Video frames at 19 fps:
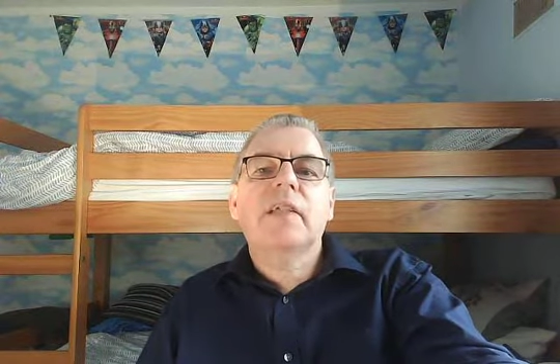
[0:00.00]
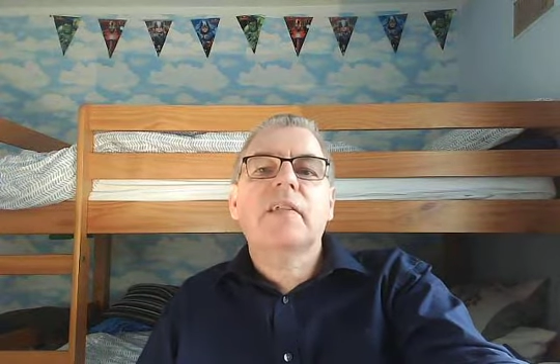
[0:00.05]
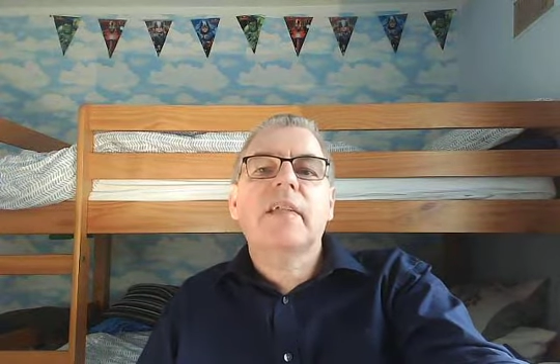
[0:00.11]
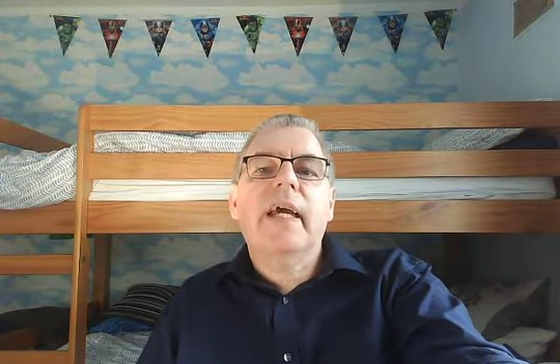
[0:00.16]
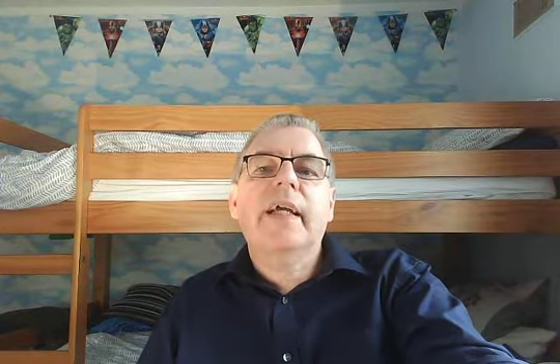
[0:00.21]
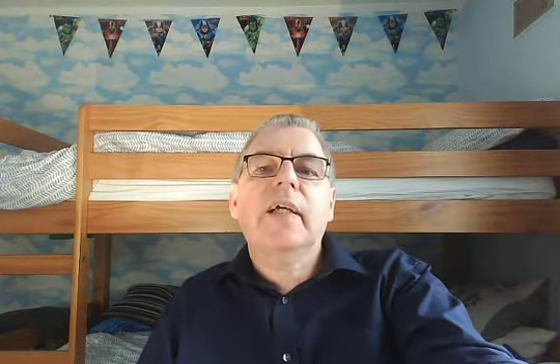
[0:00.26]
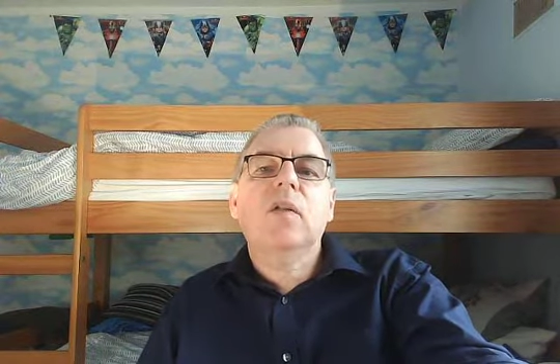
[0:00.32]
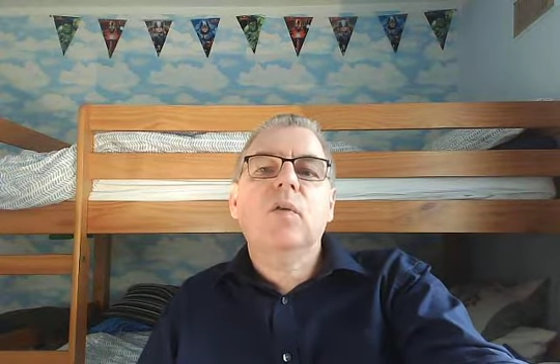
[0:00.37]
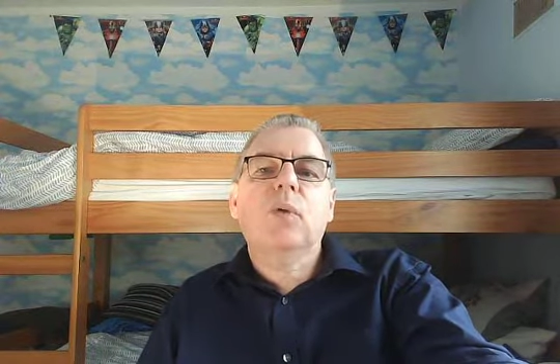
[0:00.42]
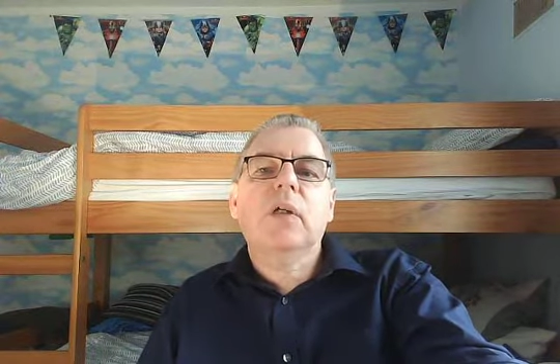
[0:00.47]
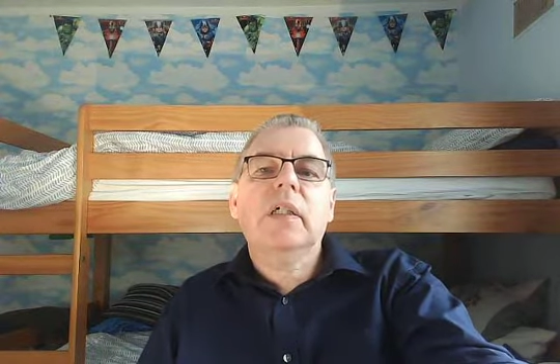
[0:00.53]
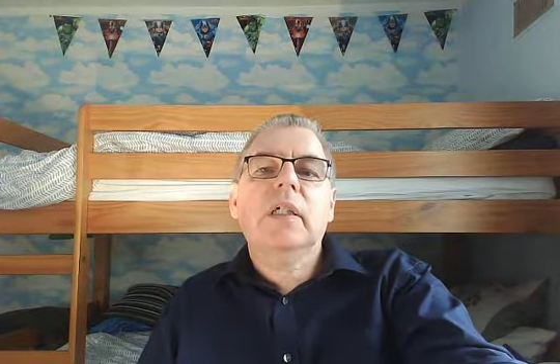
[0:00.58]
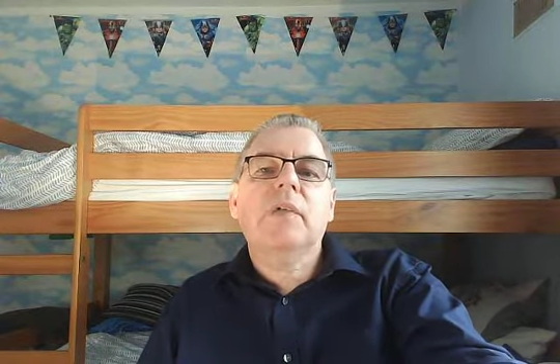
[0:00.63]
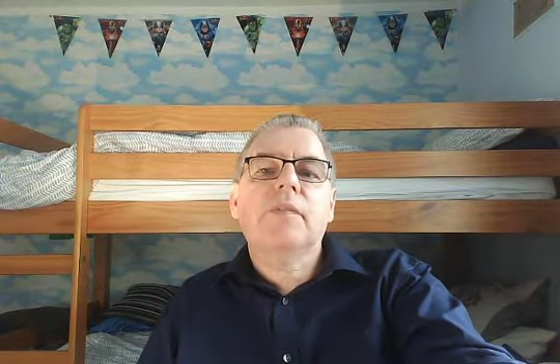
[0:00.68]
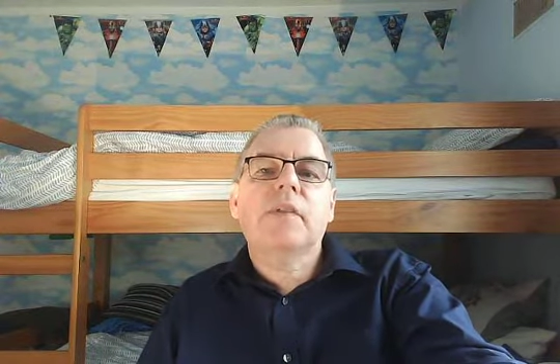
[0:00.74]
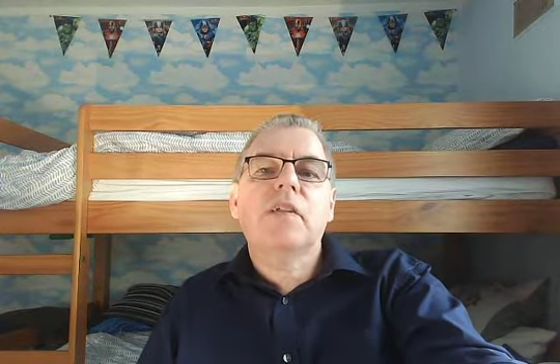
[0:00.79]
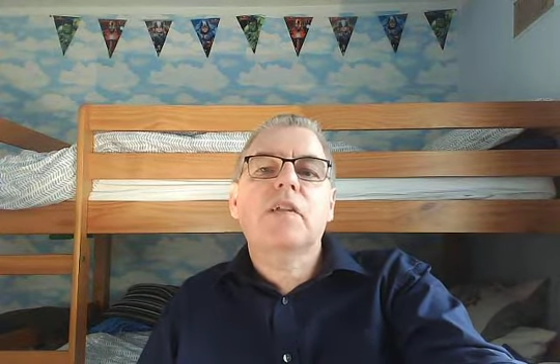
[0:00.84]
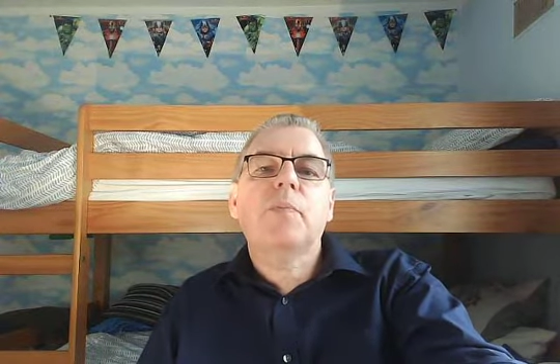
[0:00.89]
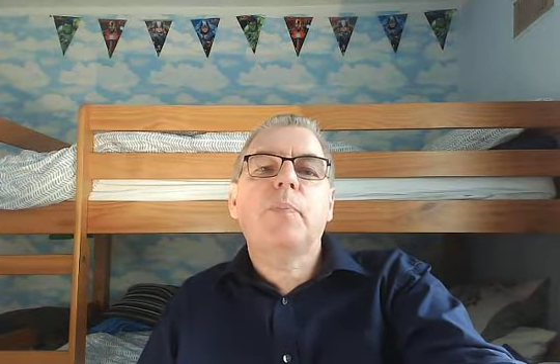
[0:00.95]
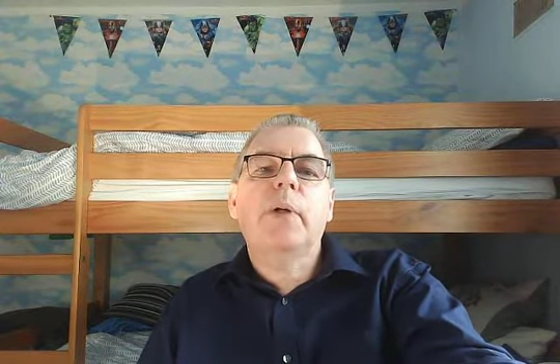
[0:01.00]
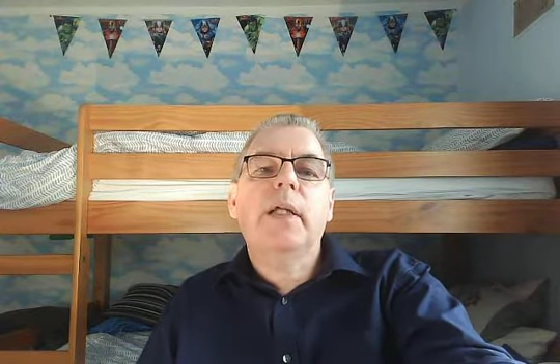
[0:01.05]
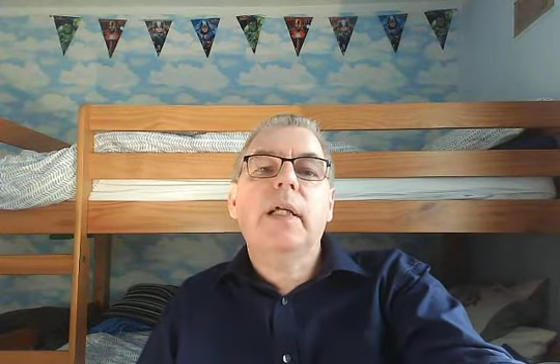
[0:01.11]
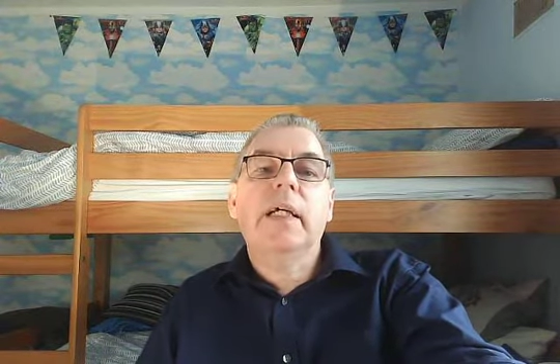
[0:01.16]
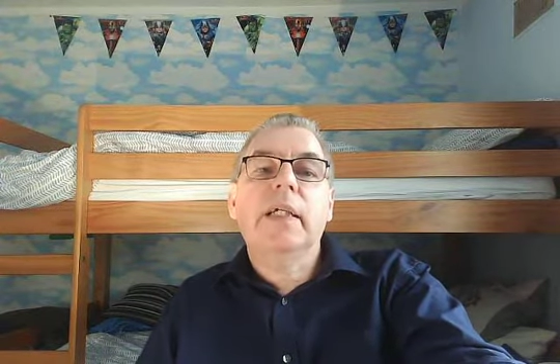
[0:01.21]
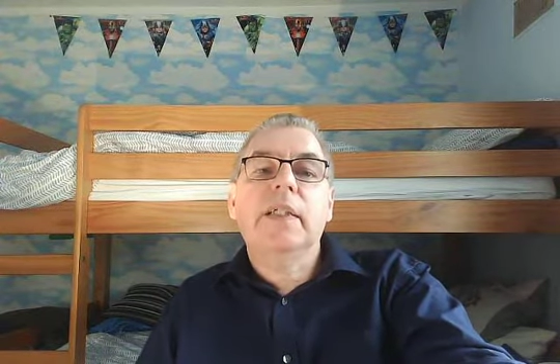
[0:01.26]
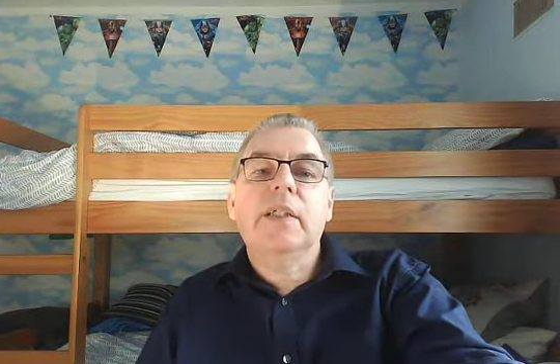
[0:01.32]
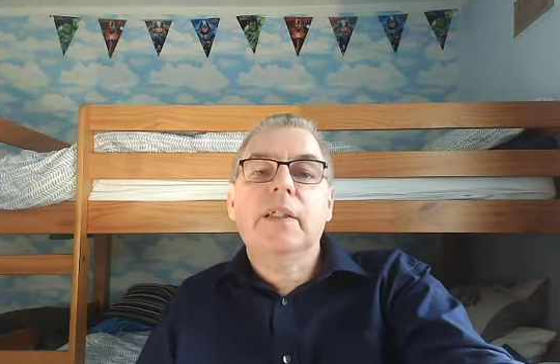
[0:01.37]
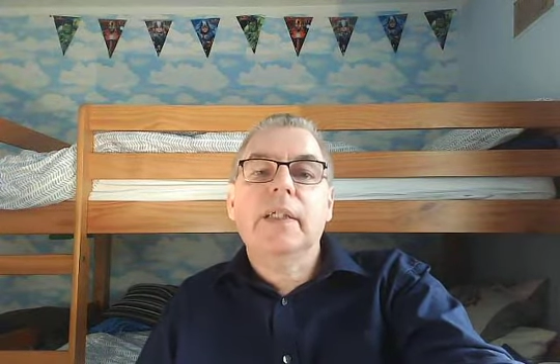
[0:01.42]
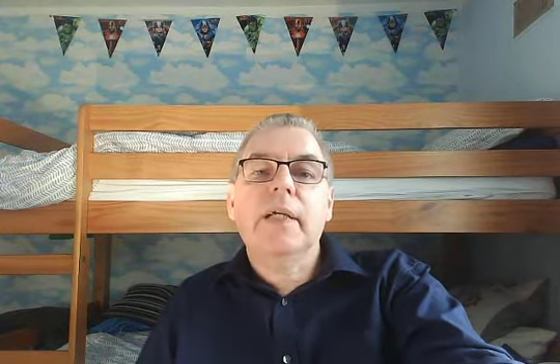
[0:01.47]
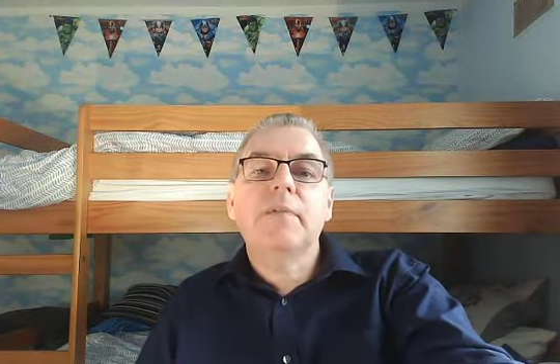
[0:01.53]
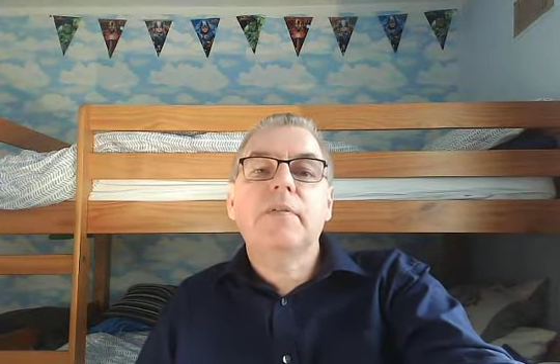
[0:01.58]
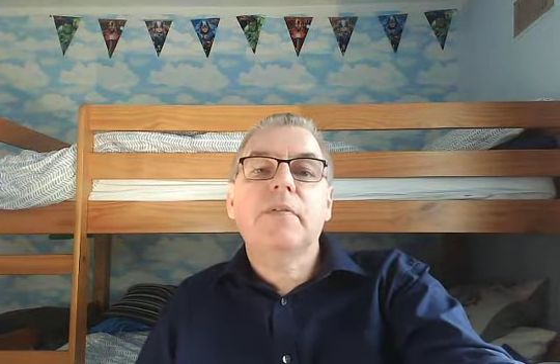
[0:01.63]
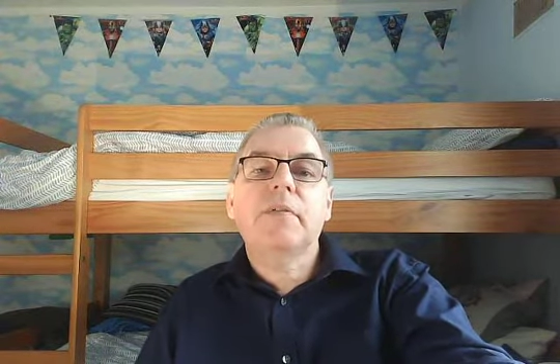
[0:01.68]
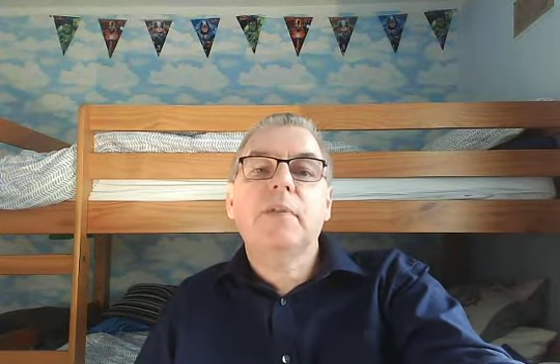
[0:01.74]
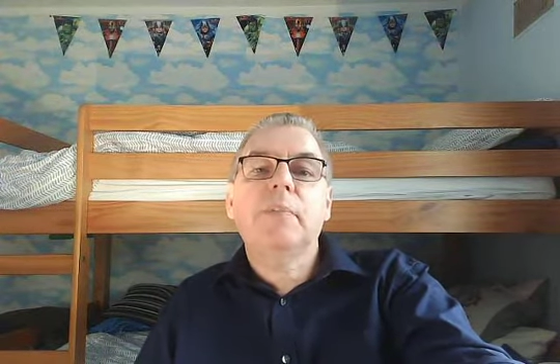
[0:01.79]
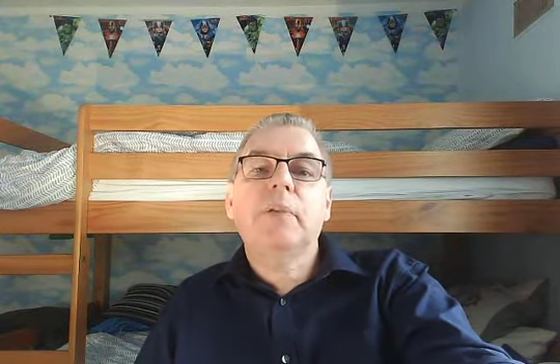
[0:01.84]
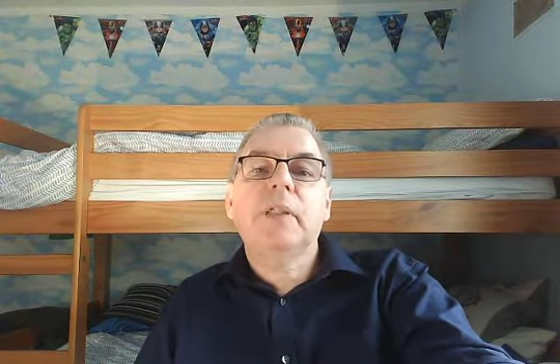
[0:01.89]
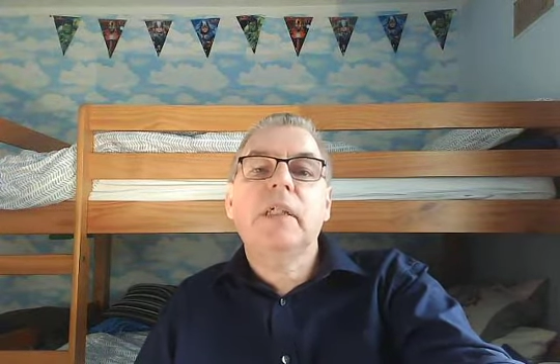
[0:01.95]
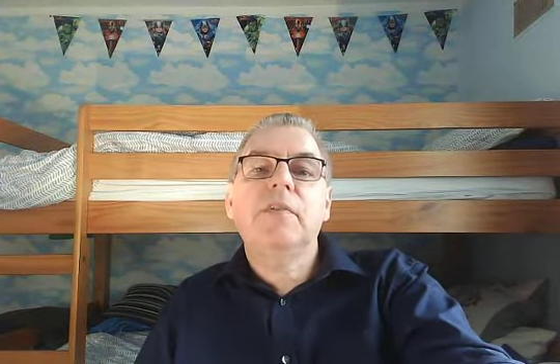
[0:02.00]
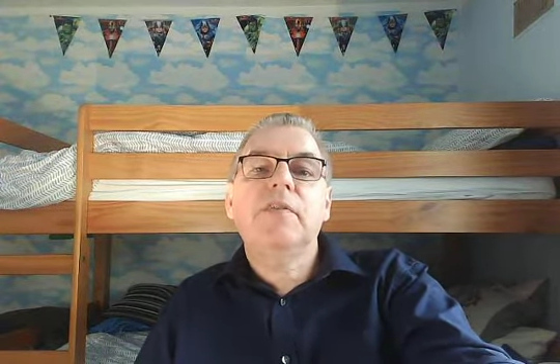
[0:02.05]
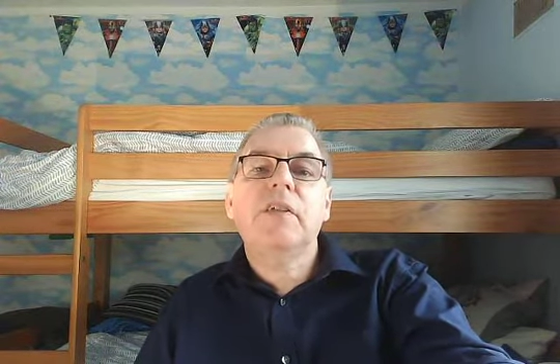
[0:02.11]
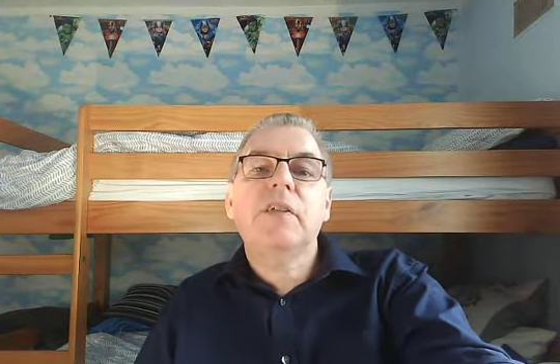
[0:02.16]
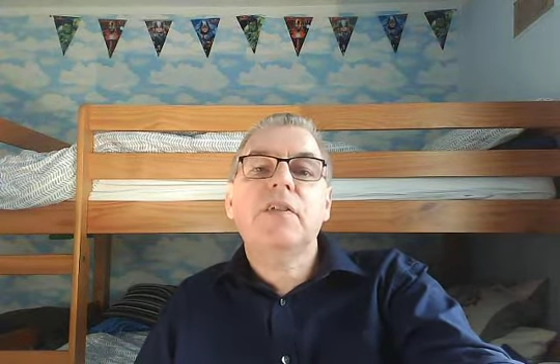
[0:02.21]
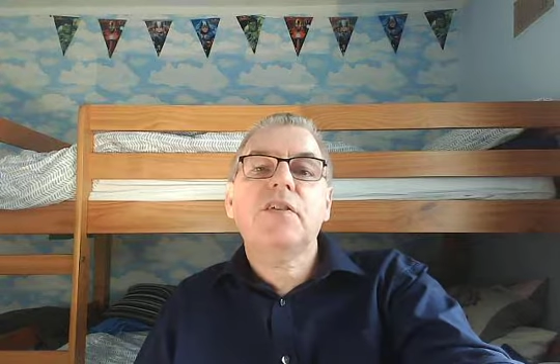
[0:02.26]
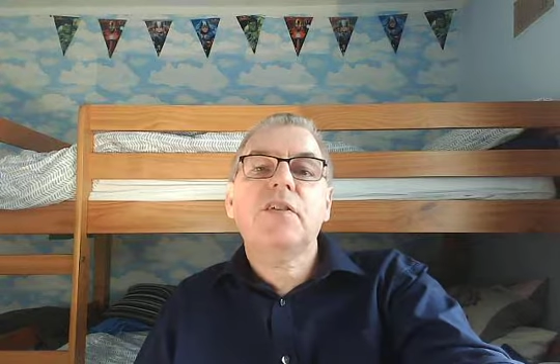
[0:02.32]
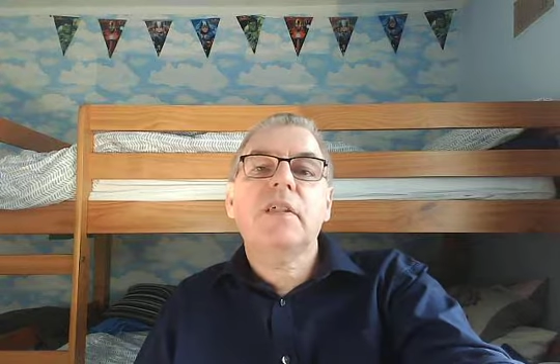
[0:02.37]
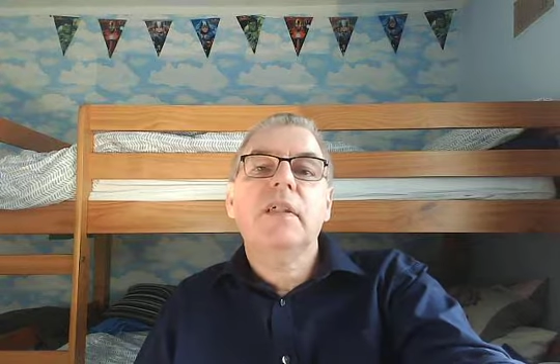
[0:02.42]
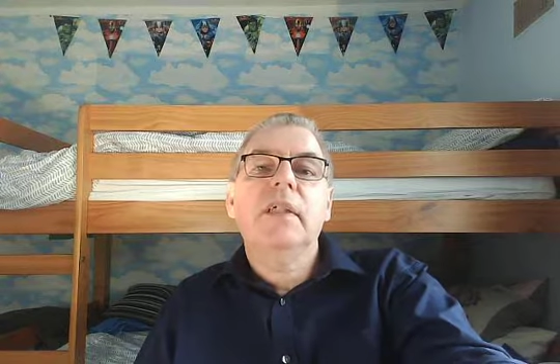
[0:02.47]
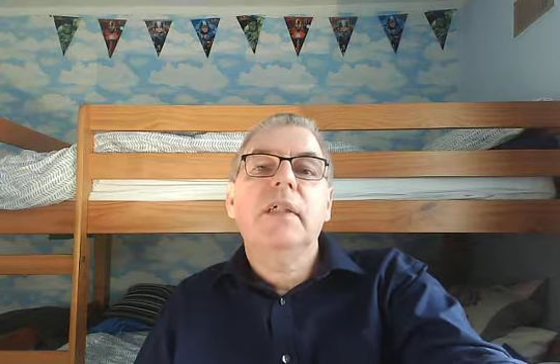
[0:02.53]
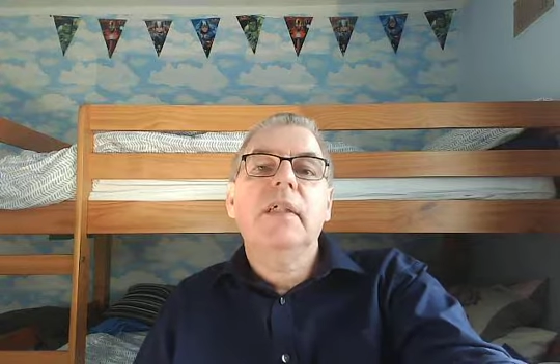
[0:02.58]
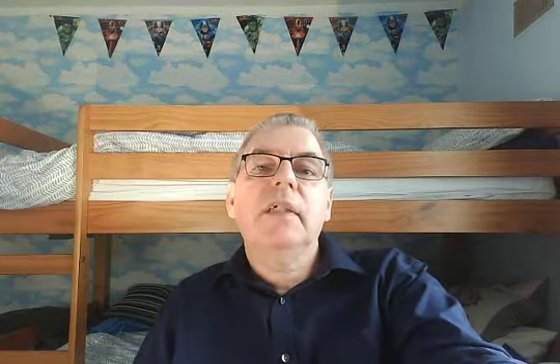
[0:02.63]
second work of the Spirit in the lives of the believers